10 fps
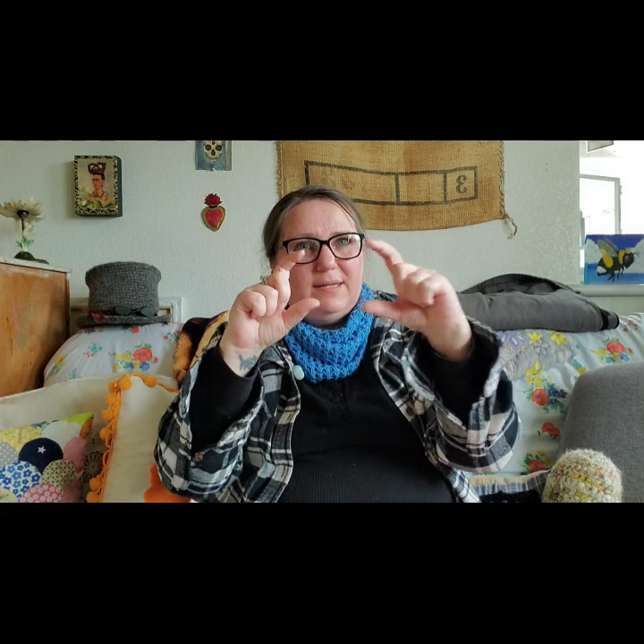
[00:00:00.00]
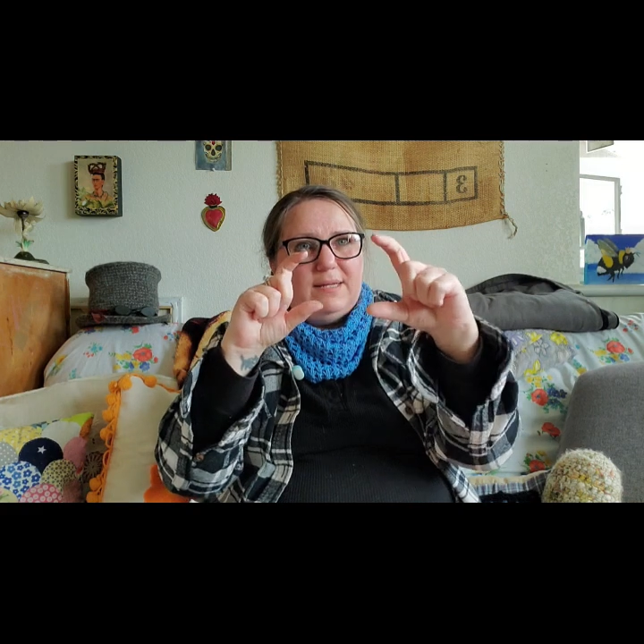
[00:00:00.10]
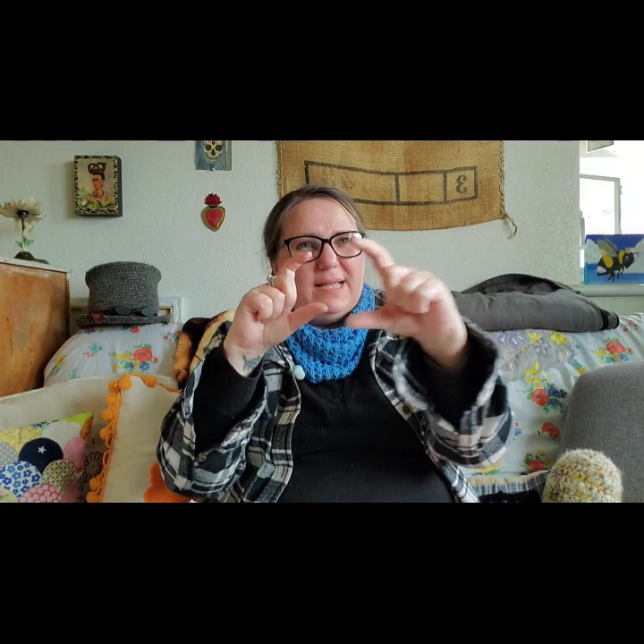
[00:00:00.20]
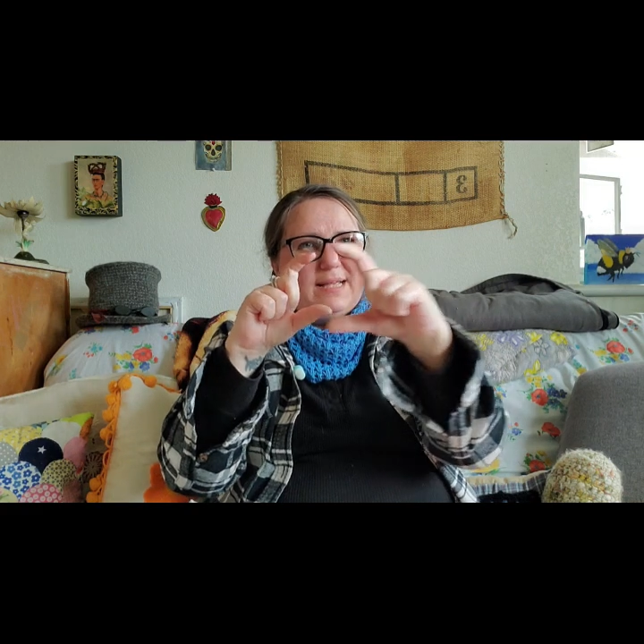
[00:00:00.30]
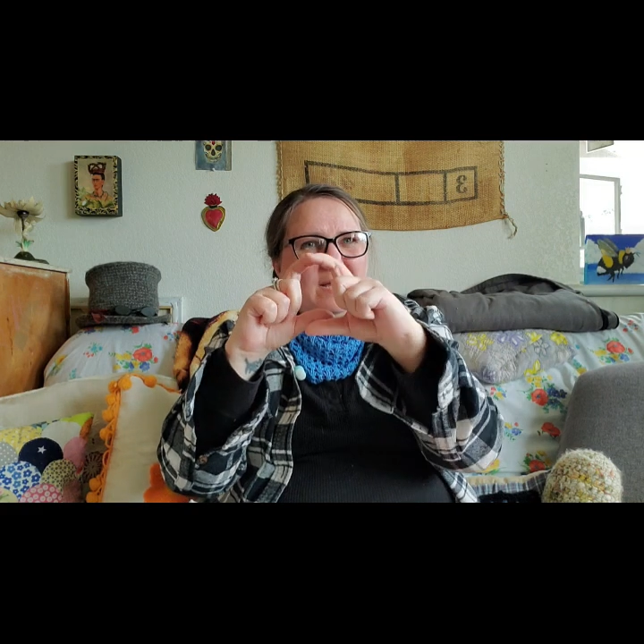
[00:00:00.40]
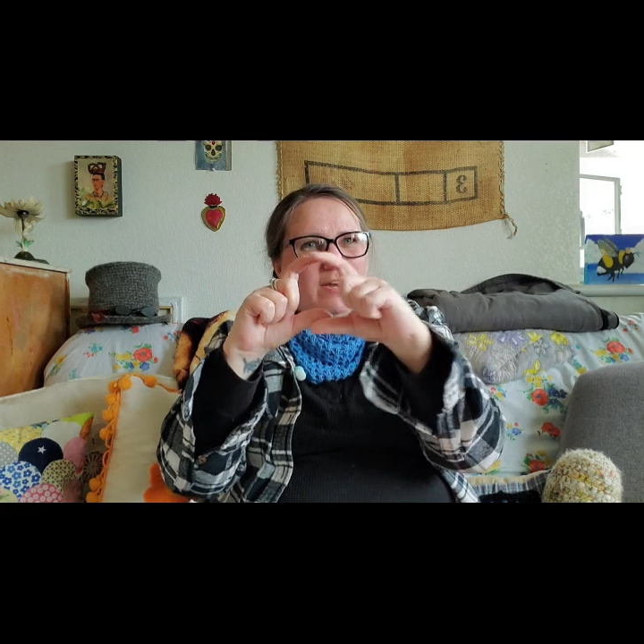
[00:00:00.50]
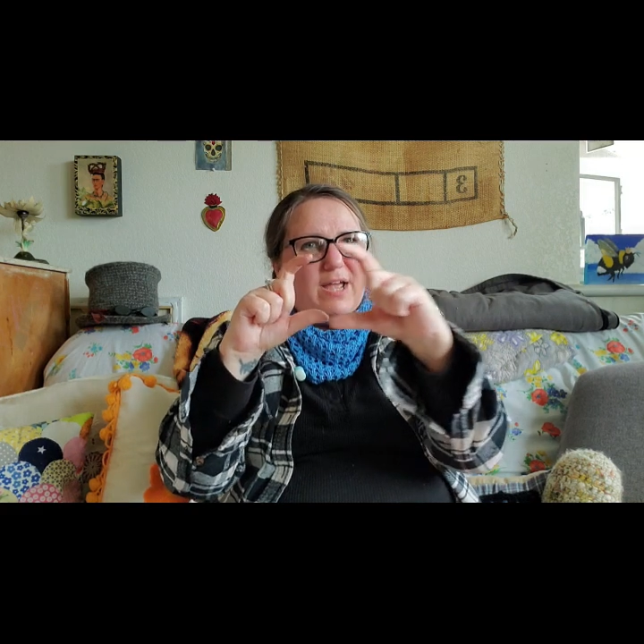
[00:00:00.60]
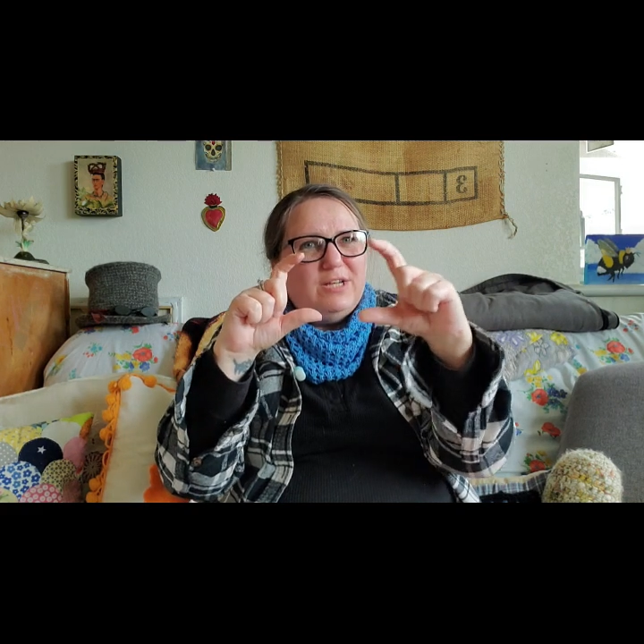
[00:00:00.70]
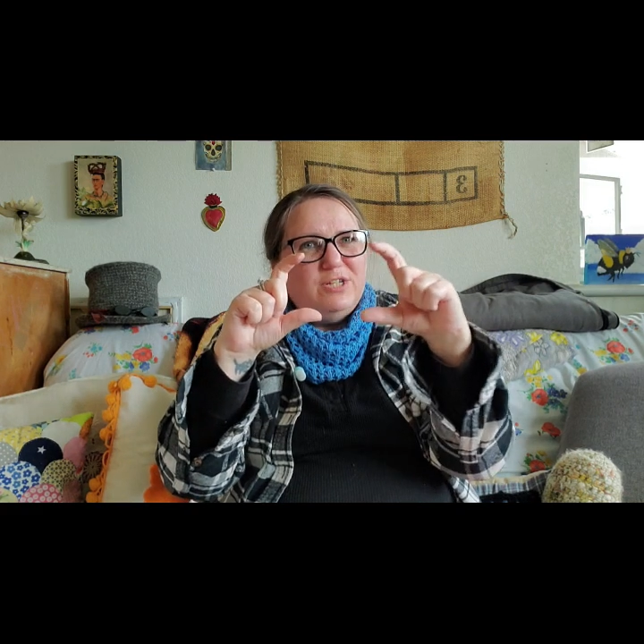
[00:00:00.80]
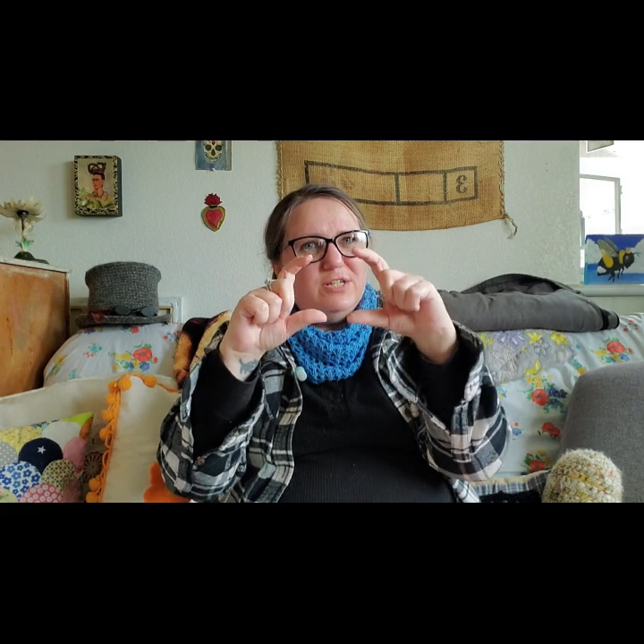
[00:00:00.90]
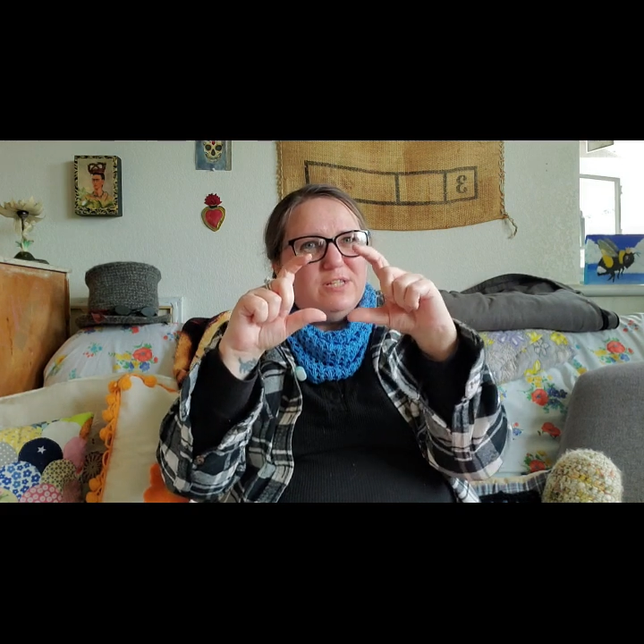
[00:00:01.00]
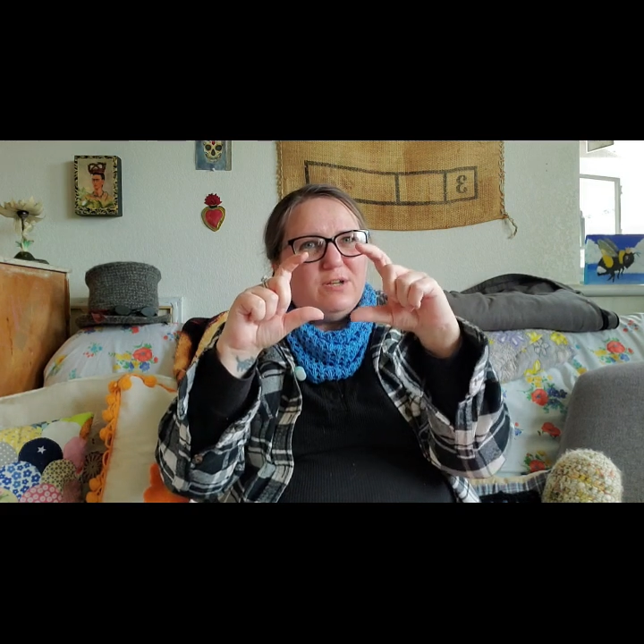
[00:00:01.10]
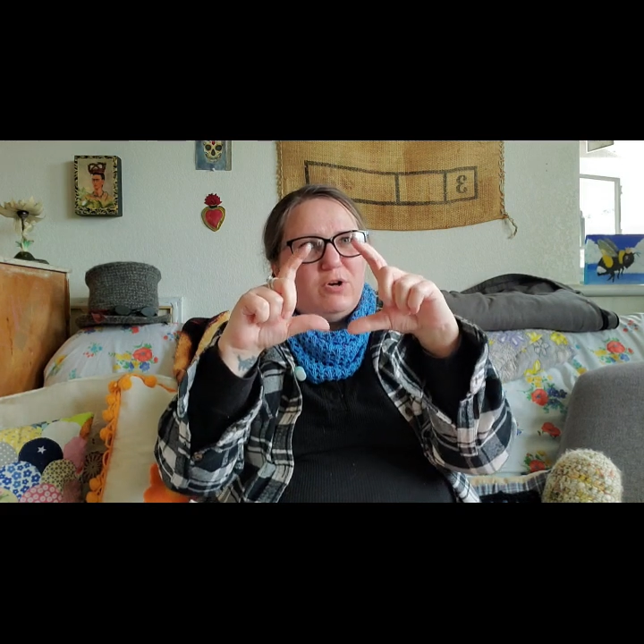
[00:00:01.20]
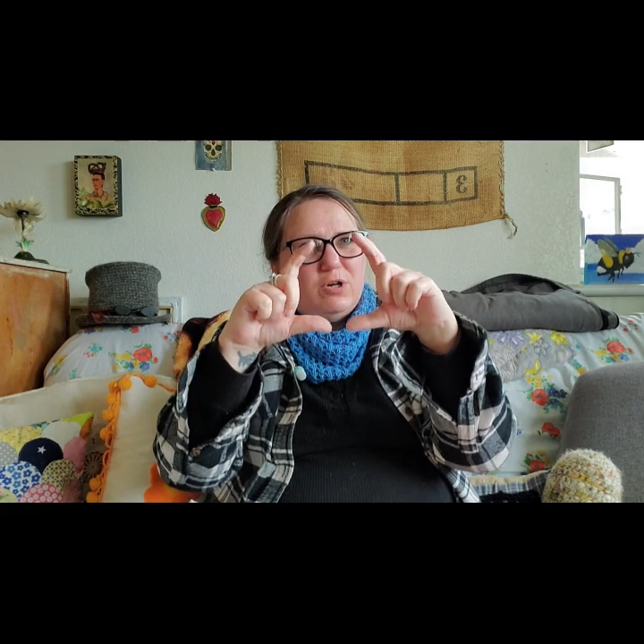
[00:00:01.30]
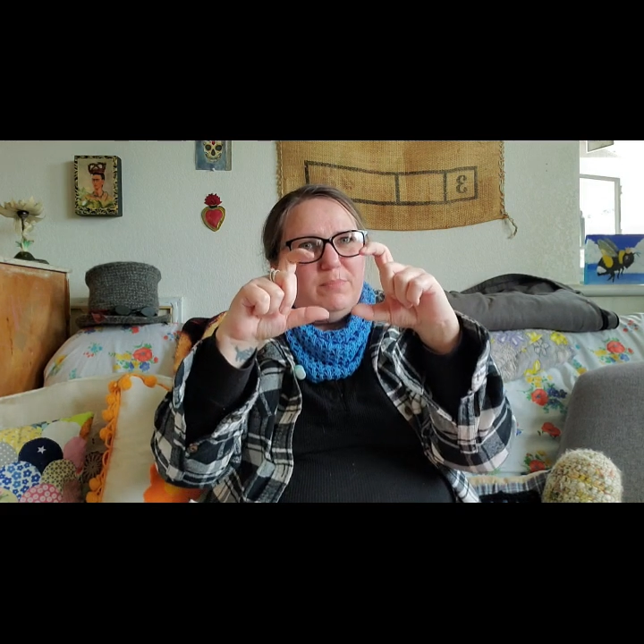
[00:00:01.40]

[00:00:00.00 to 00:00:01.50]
edges are going